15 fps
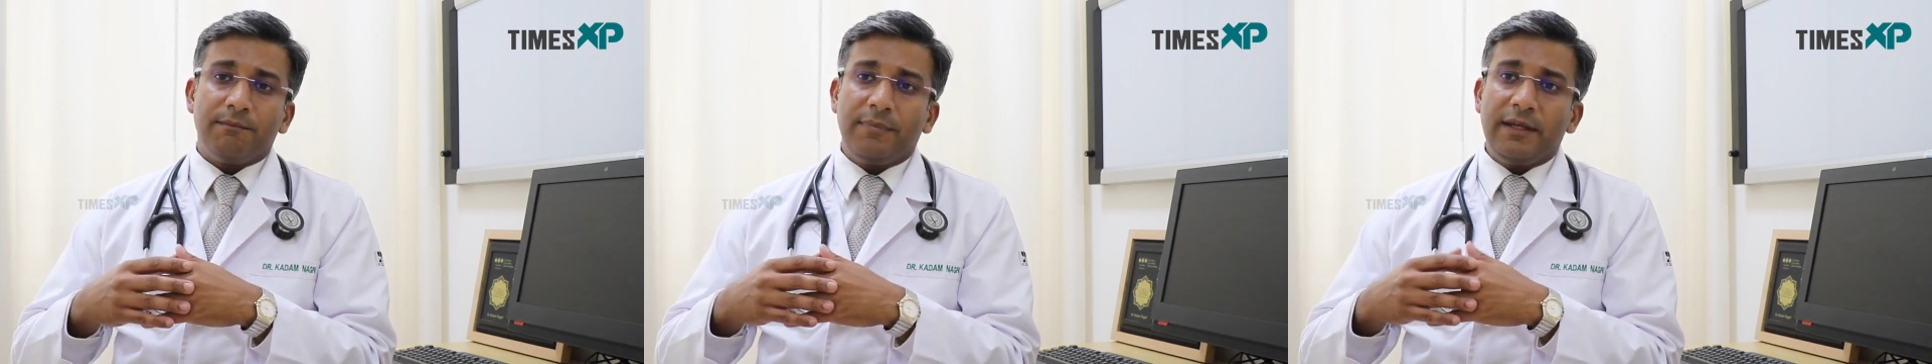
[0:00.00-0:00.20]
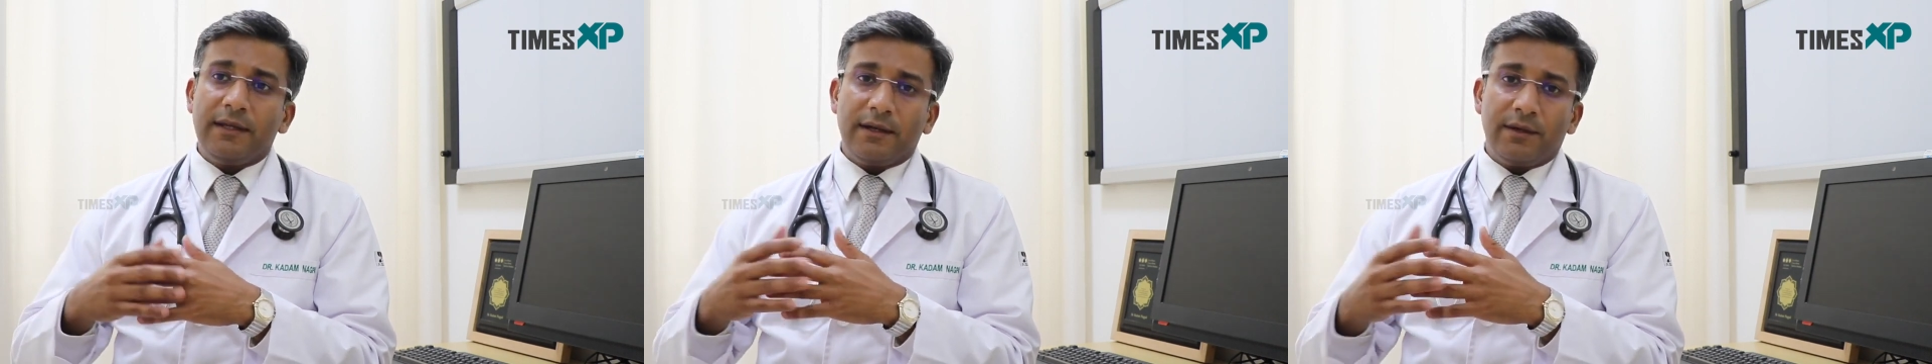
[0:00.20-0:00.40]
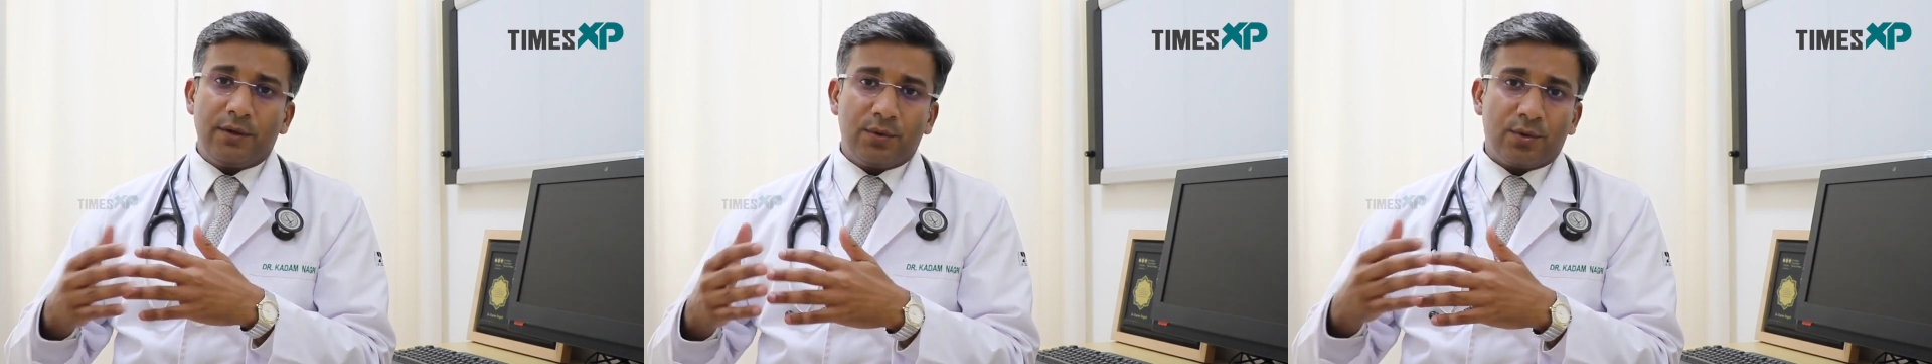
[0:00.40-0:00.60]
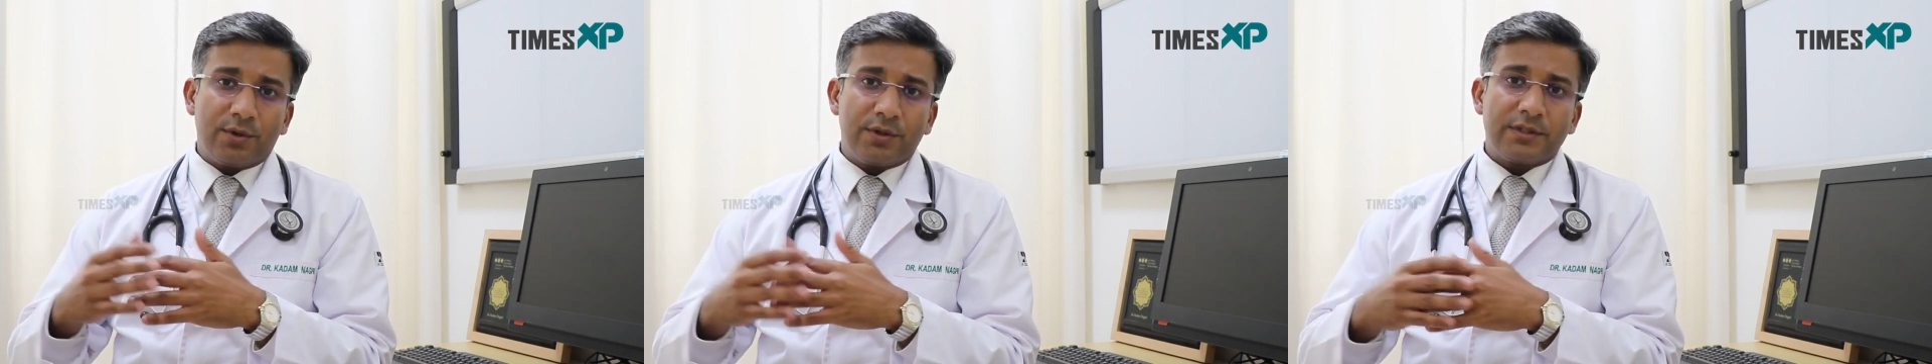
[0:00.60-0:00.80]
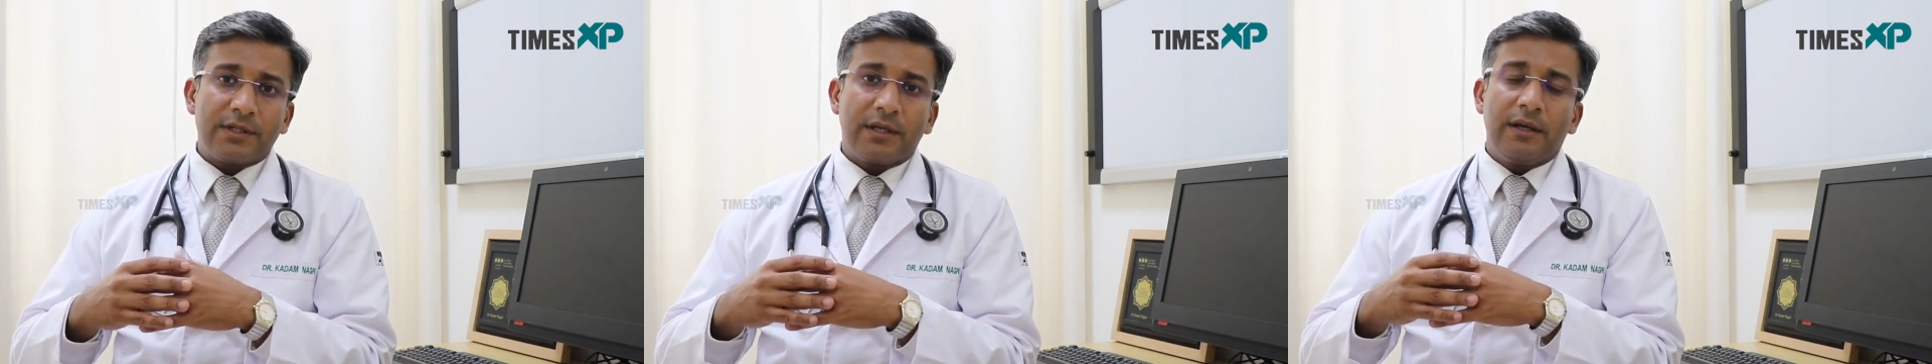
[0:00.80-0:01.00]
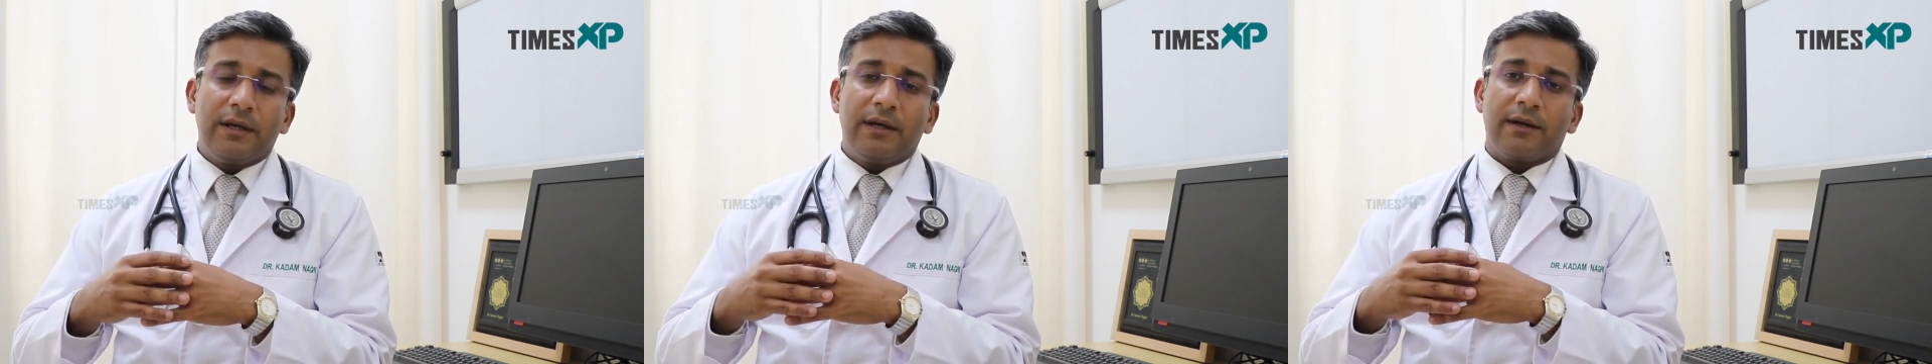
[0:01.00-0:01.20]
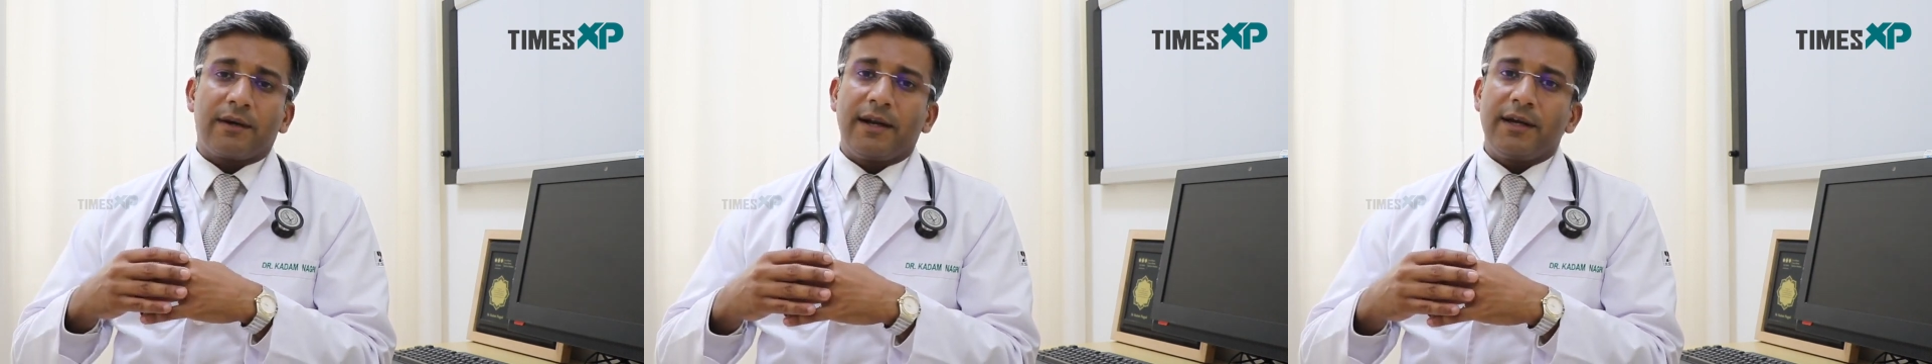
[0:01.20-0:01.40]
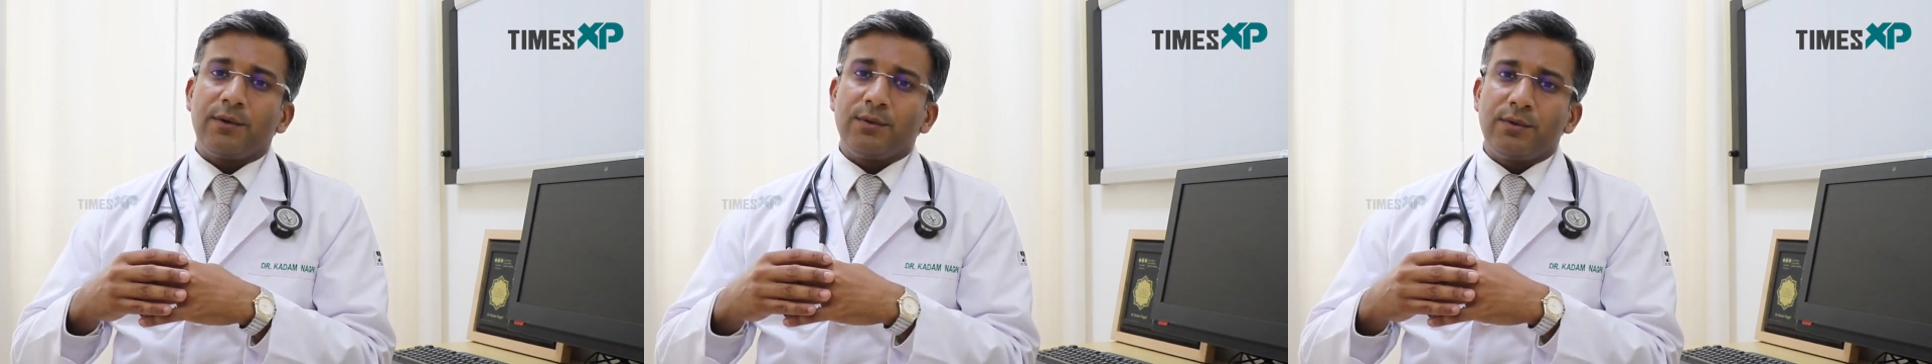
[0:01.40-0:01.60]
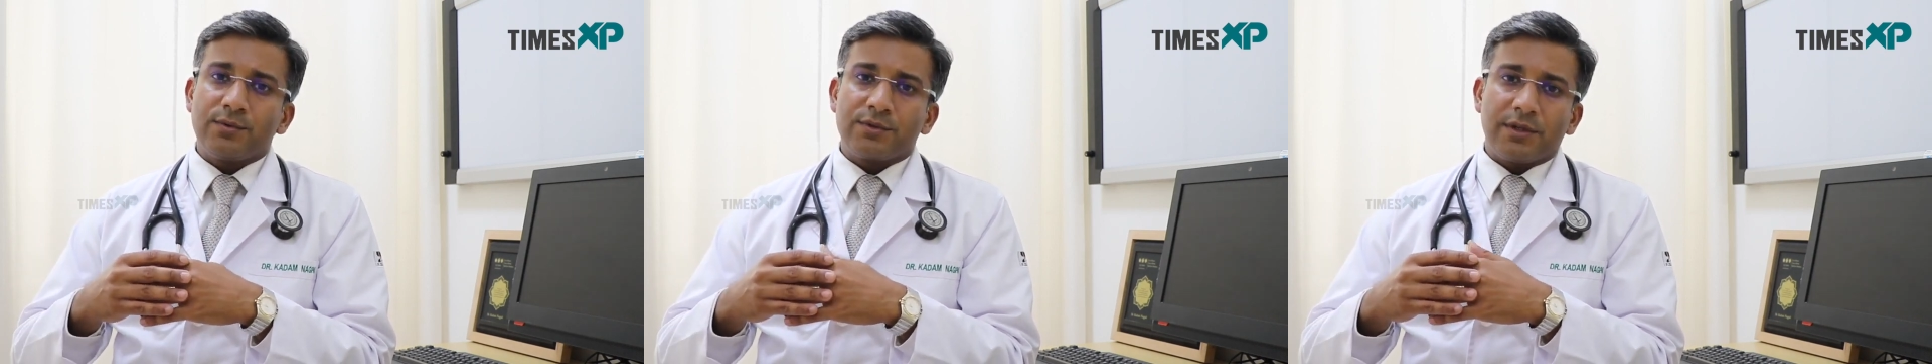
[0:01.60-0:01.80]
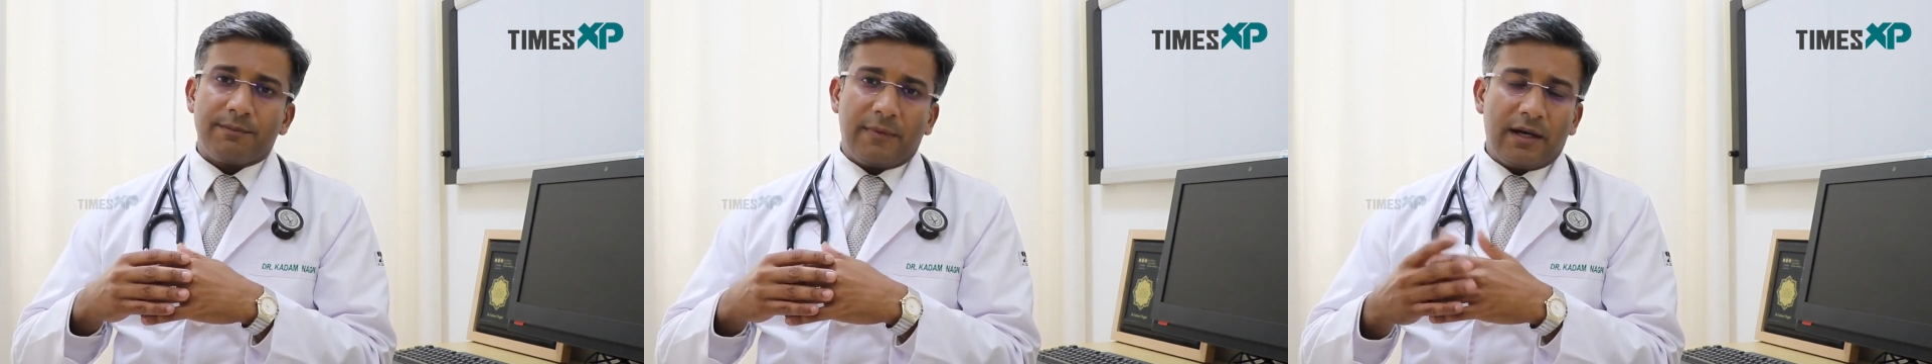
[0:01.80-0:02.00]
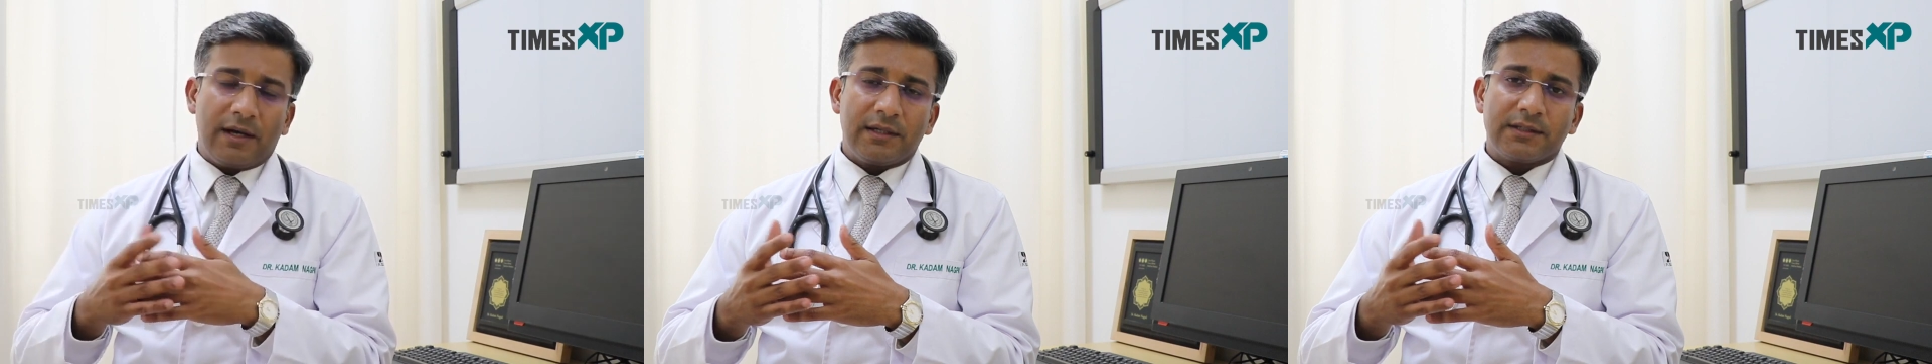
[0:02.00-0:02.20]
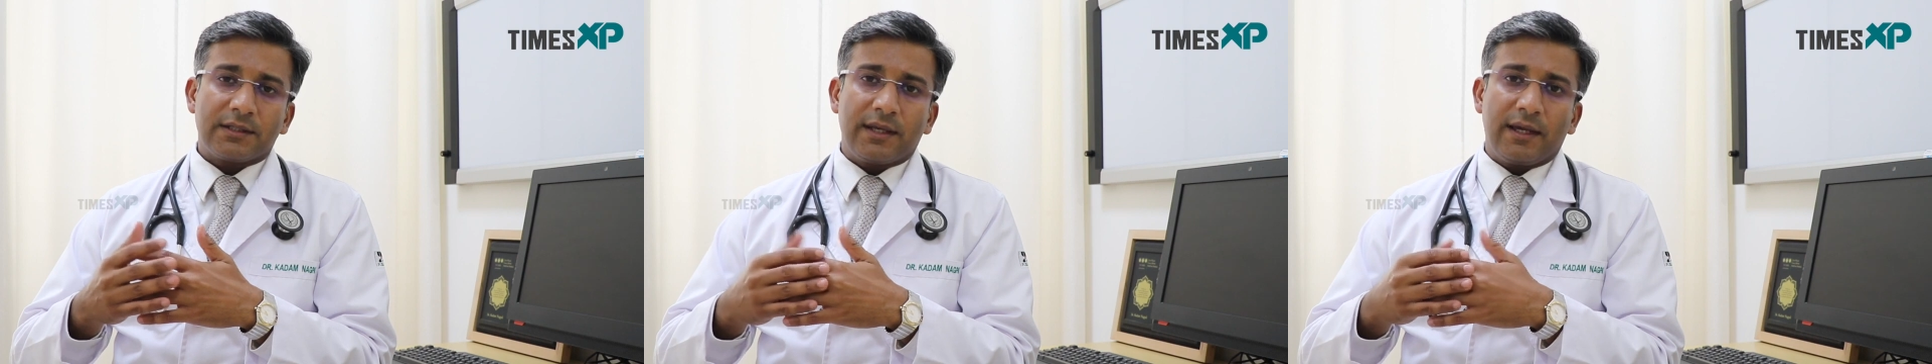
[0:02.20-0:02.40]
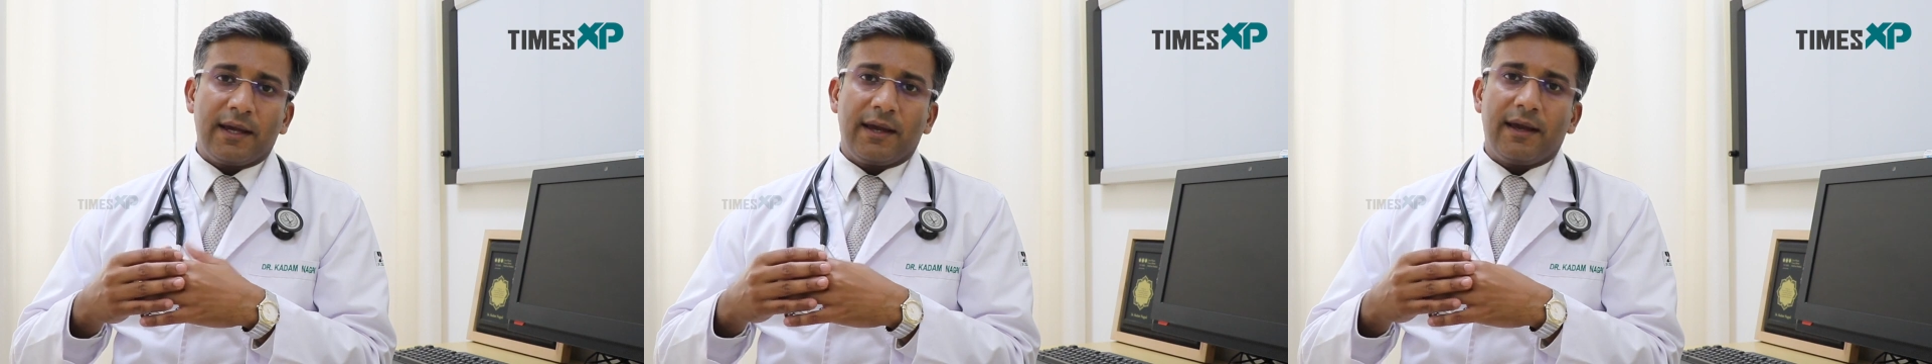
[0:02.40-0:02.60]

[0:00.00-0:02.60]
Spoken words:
be indoors, try to use a mask,